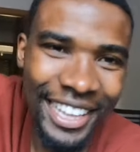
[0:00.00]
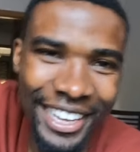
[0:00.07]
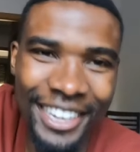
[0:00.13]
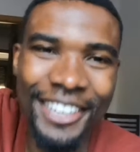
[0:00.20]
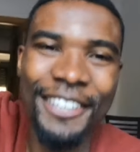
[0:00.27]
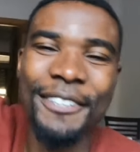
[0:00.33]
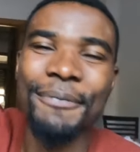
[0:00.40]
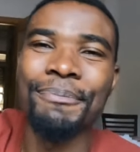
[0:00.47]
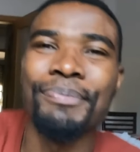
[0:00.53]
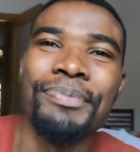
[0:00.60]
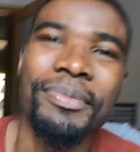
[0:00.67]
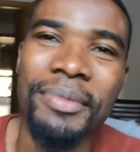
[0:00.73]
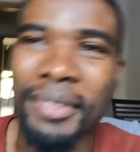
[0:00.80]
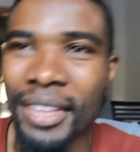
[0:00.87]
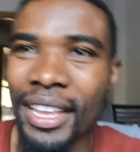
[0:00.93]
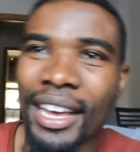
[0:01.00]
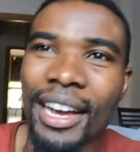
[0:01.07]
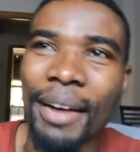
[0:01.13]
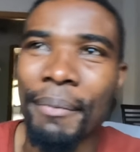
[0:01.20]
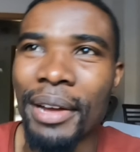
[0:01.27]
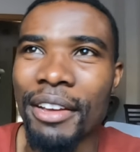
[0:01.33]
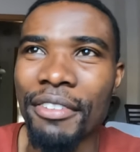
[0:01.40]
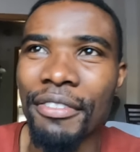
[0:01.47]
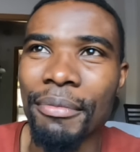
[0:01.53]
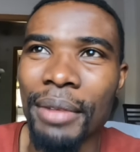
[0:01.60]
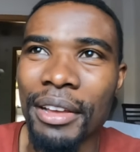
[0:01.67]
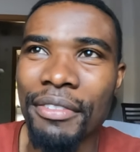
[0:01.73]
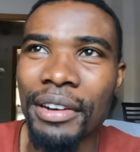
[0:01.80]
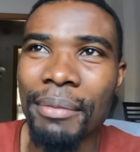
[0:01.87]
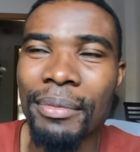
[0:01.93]
then. Yeah,
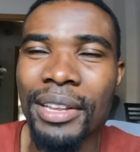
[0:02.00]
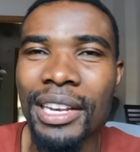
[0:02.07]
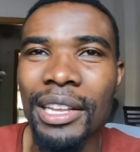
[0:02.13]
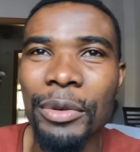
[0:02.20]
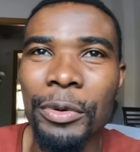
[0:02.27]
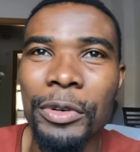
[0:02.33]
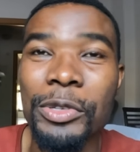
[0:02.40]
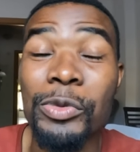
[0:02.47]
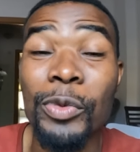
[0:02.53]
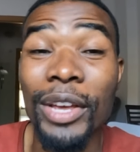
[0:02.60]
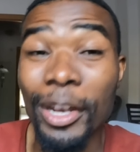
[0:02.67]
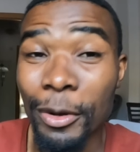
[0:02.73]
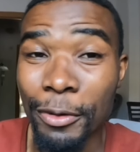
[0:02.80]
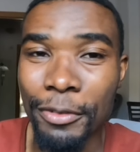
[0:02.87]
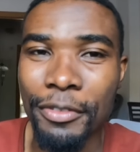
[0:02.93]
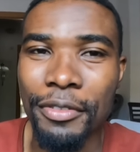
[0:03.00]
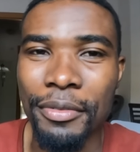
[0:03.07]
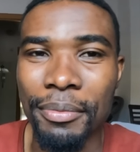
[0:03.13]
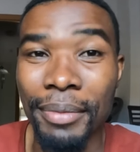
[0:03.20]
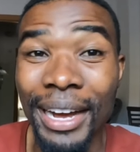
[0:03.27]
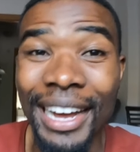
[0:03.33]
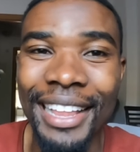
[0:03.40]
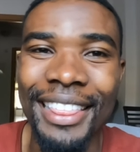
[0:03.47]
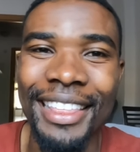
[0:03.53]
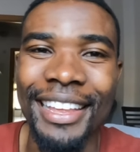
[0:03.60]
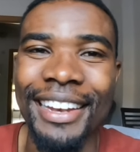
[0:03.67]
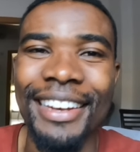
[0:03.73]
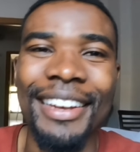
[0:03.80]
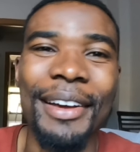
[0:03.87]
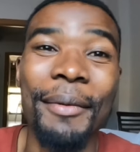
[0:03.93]
my family was well off back
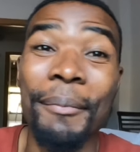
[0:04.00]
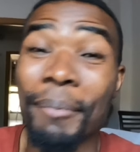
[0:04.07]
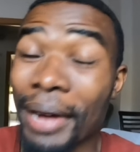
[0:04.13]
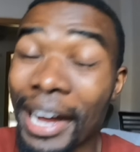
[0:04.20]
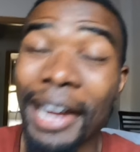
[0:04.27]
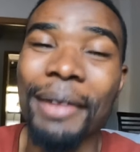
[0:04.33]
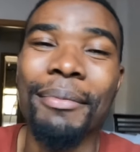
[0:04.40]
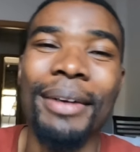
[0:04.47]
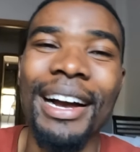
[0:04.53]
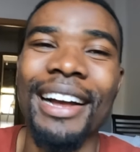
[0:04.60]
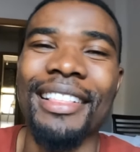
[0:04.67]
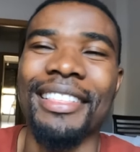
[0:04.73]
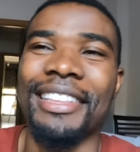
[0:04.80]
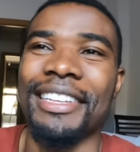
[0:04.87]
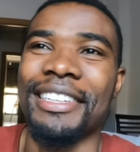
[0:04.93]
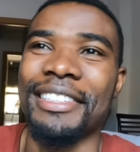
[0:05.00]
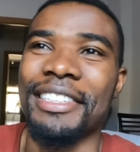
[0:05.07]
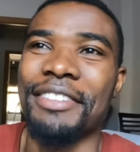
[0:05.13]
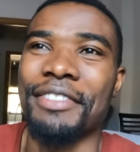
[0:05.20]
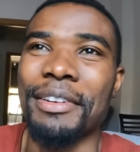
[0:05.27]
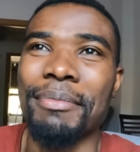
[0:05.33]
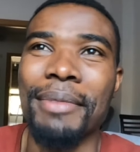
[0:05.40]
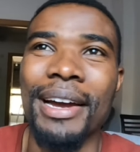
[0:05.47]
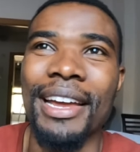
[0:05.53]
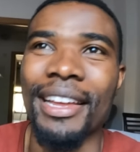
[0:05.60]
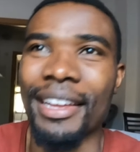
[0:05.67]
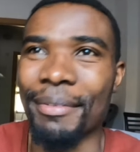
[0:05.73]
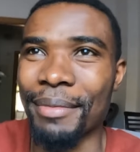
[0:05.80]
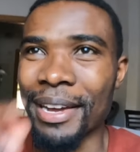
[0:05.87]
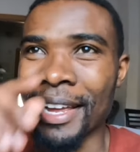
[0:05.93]
then. Back then, even
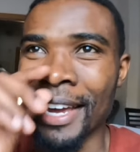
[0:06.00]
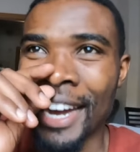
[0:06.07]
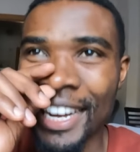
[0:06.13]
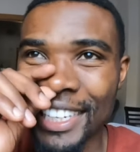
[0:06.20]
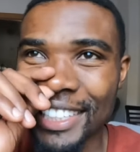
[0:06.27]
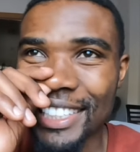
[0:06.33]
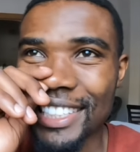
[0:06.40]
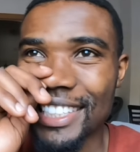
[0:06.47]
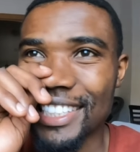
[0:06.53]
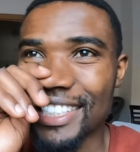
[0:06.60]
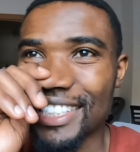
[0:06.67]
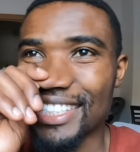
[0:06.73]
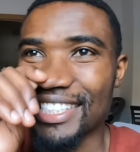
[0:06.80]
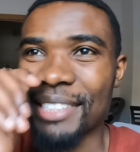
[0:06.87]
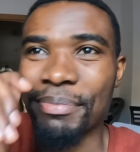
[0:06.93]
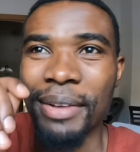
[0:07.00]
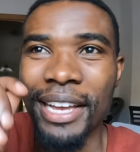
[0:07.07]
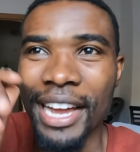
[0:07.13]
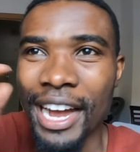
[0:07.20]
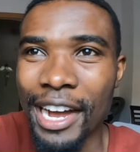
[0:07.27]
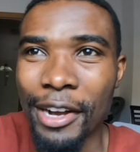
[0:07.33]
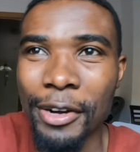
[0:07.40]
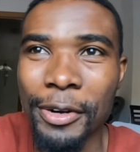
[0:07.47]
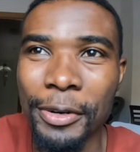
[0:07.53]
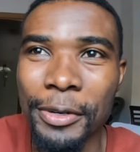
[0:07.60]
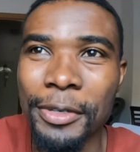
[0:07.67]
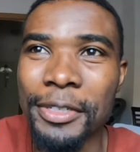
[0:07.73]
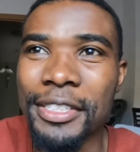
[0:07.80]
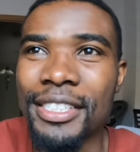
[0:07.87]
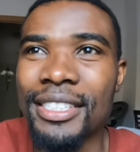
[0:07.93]
my aunts, my
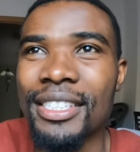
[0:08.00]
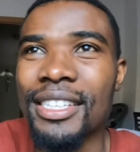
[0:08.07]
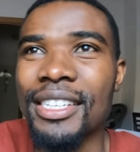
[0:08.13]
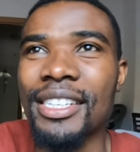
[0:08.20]
uncles